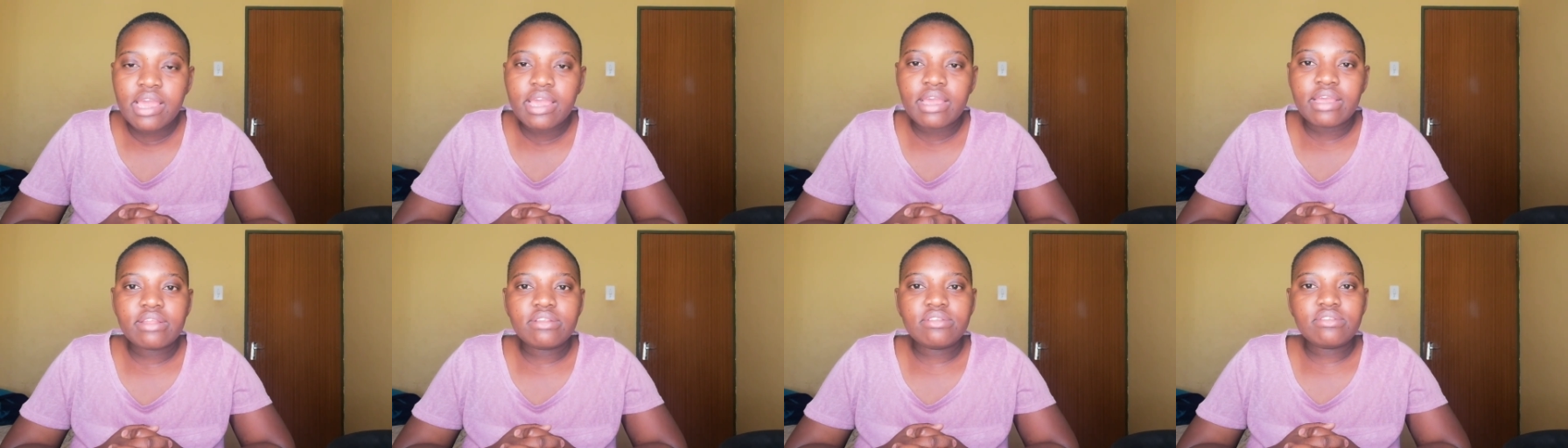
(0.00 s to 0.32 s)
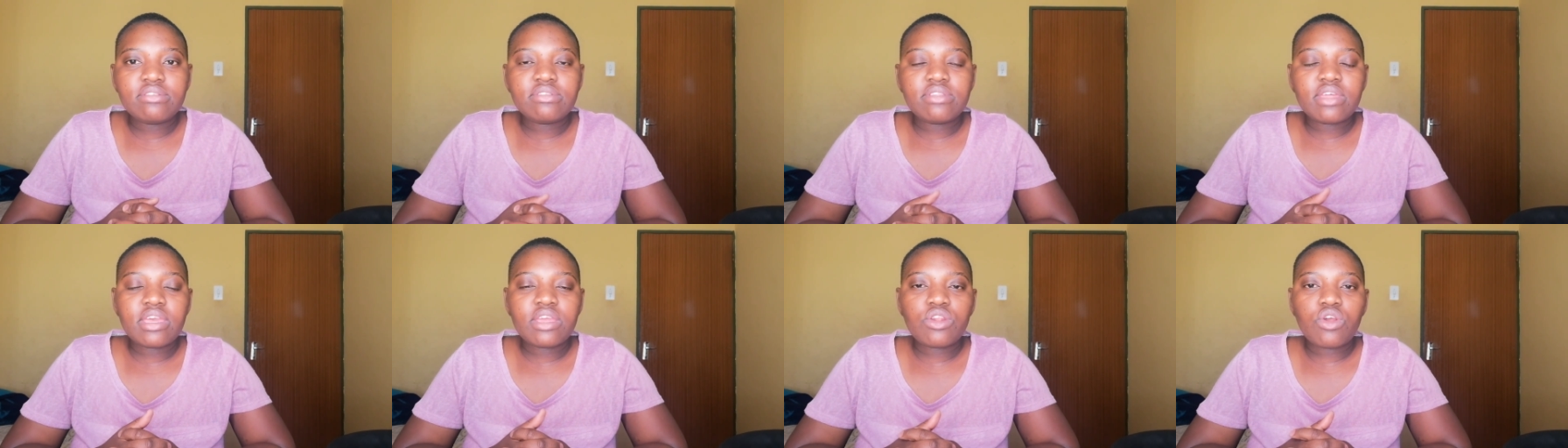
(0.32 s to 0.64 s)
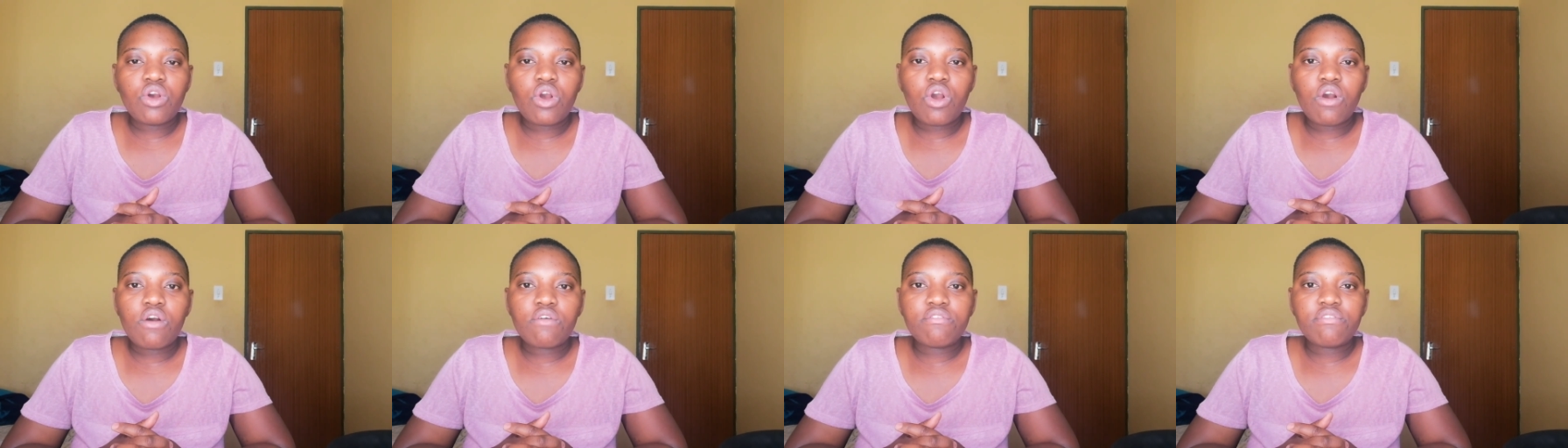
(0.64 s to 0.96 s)
instead
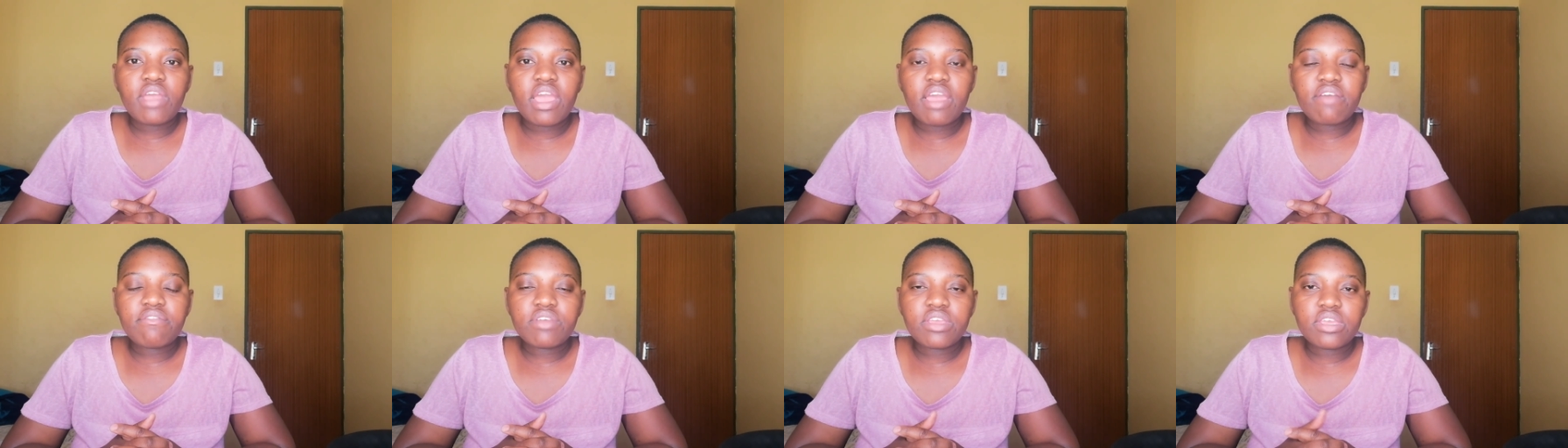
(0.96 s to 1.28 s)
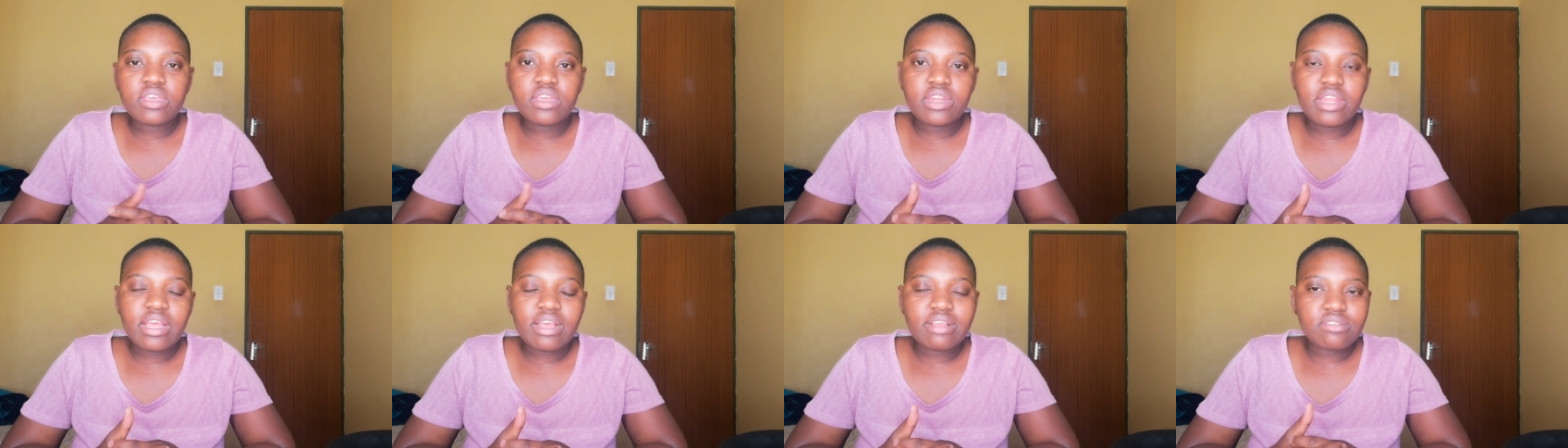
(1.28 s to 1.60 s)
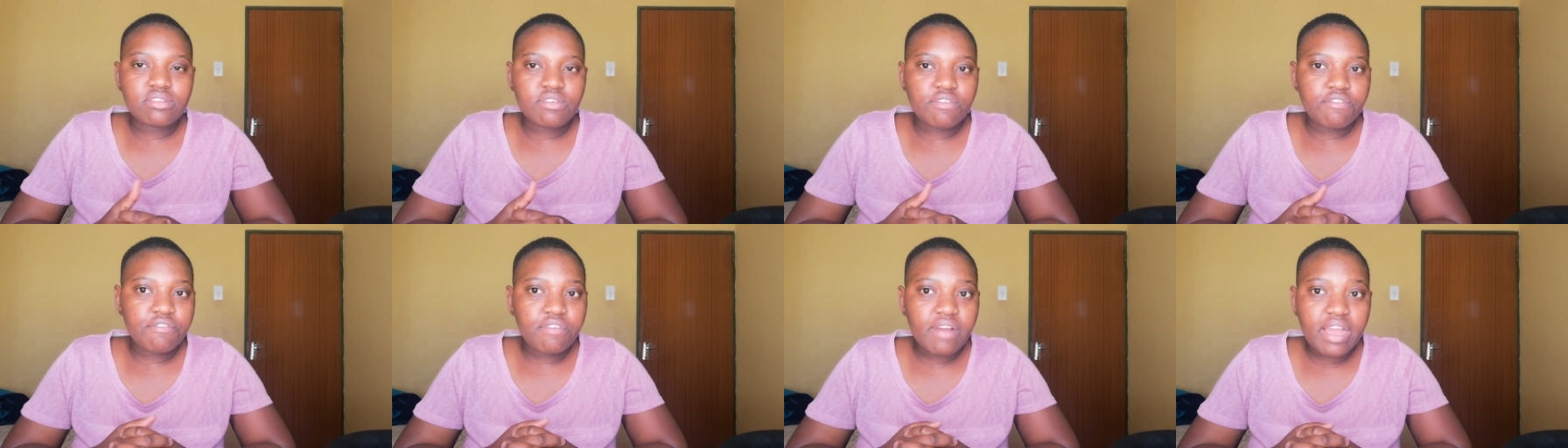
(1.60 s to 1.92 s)
of having it as
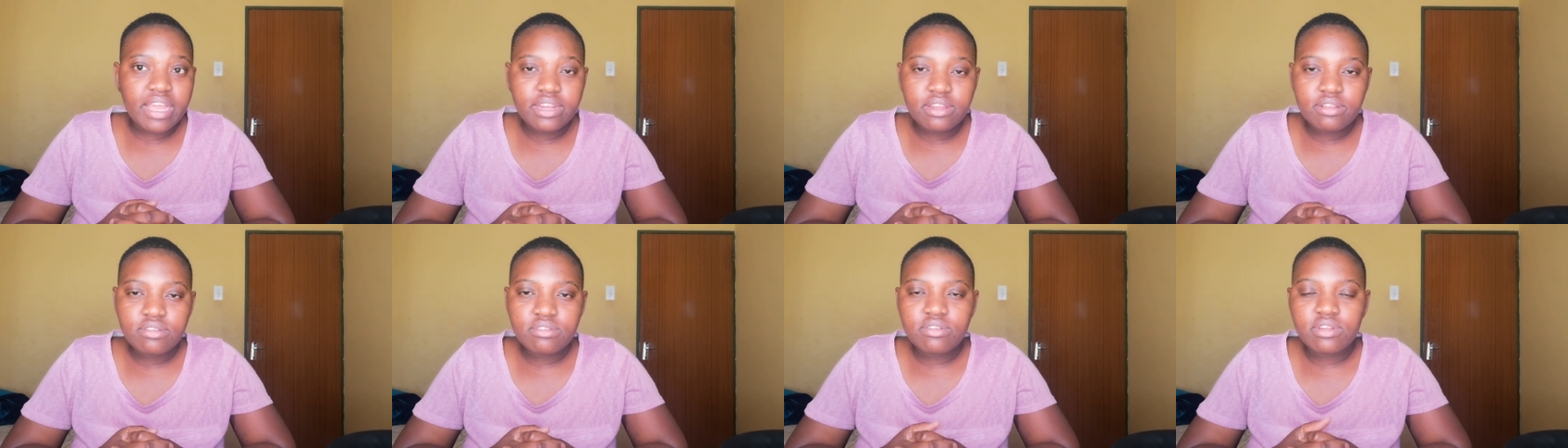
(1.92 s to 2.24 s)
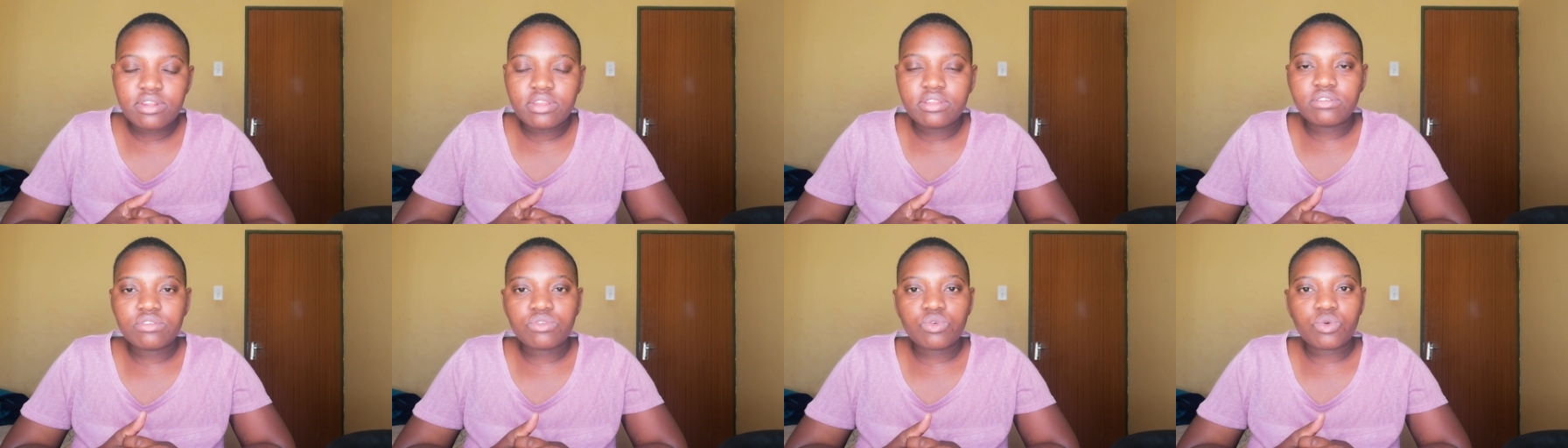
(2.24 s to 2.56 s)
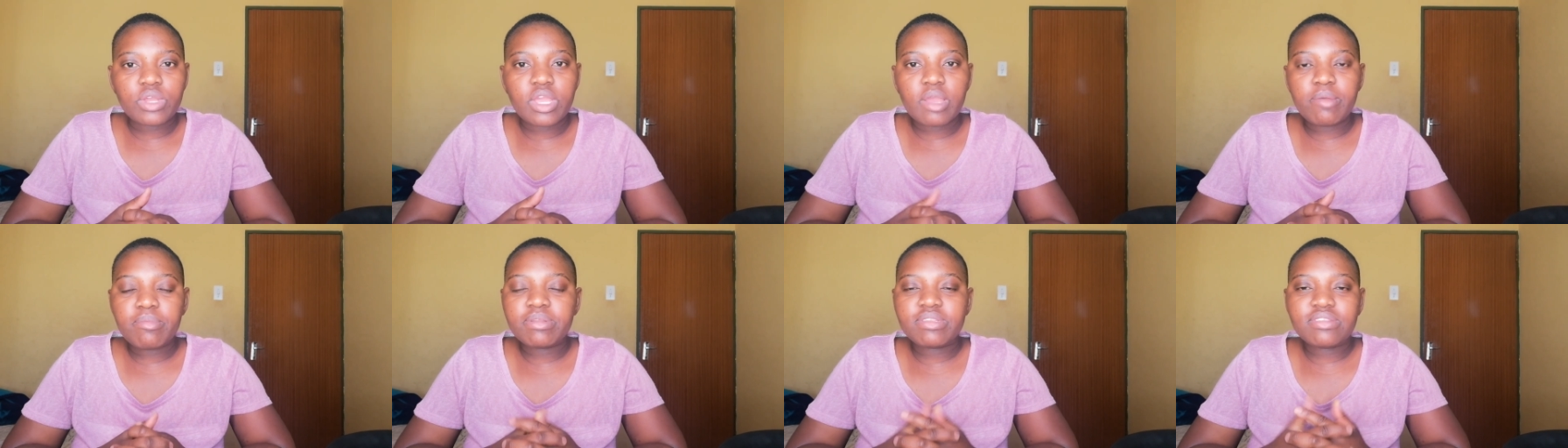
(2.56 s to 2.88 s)
a finance lease or
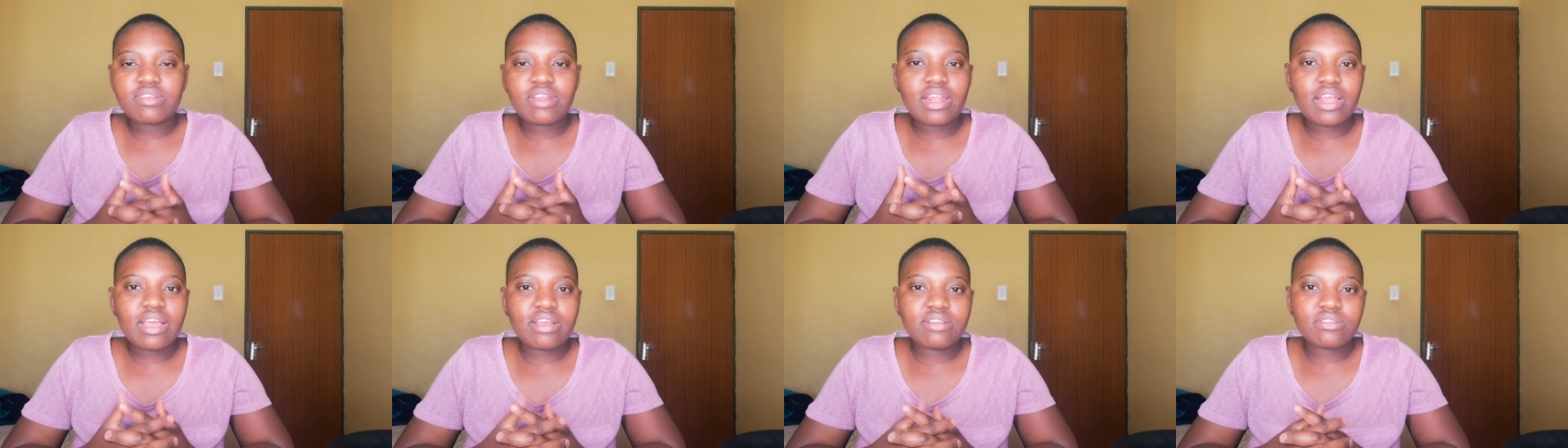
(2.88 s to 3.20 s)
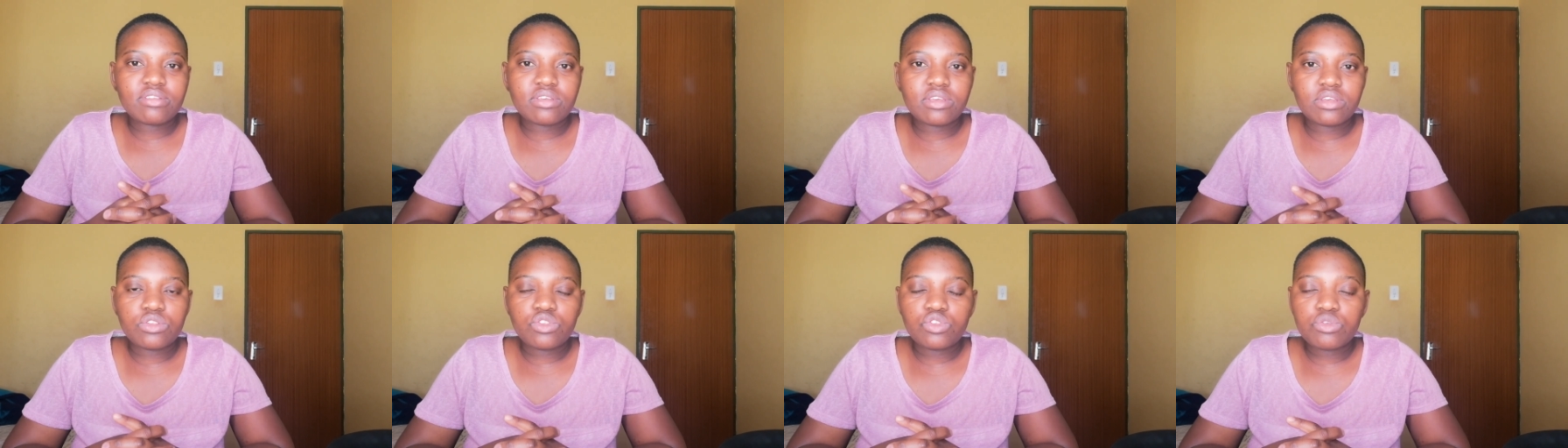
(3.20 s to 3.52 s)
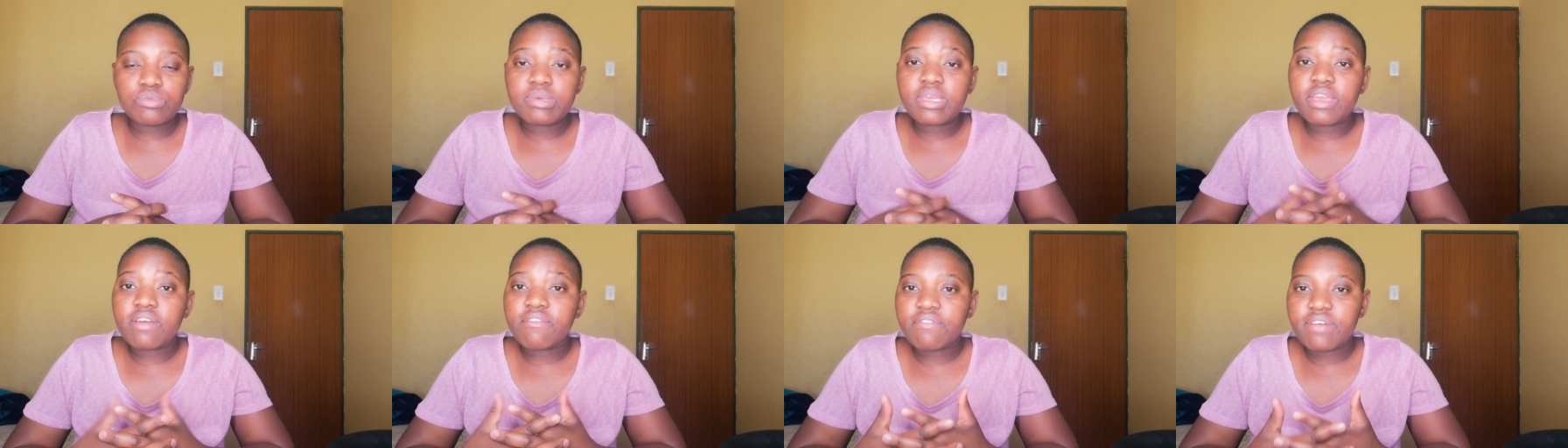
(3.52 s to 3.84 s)
capitalizing it to
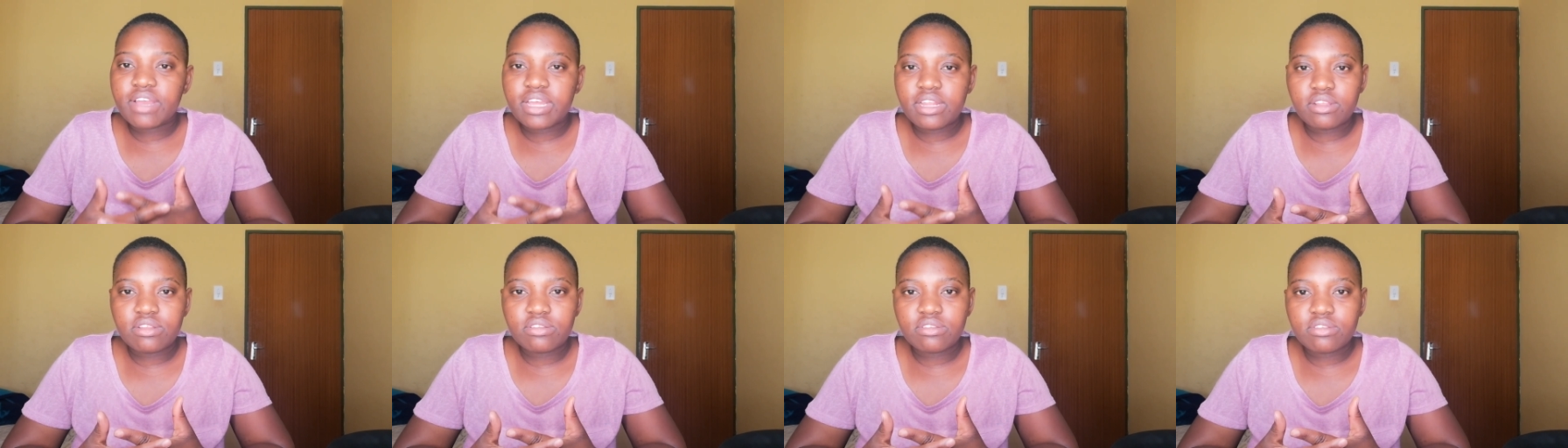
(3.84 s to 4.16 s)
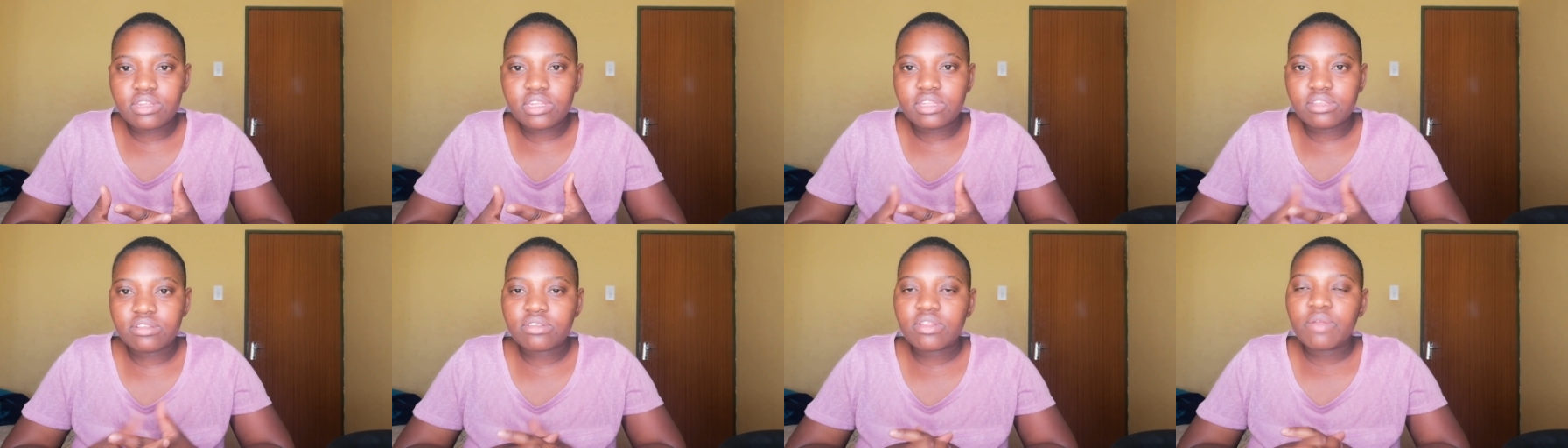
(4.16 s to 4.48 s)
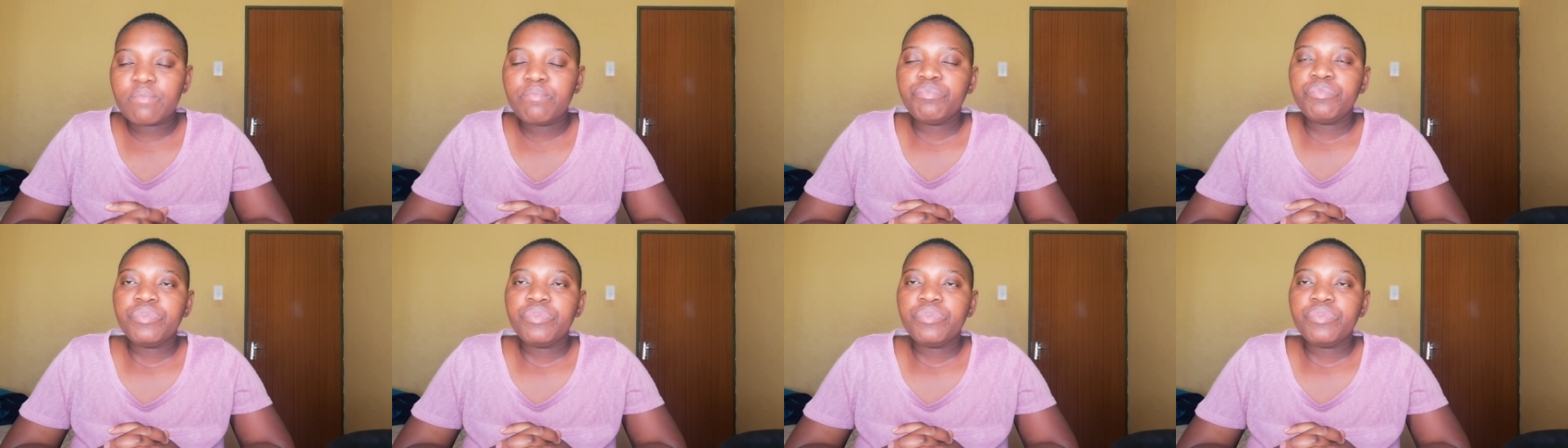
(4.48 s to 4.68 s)
be a finance lease.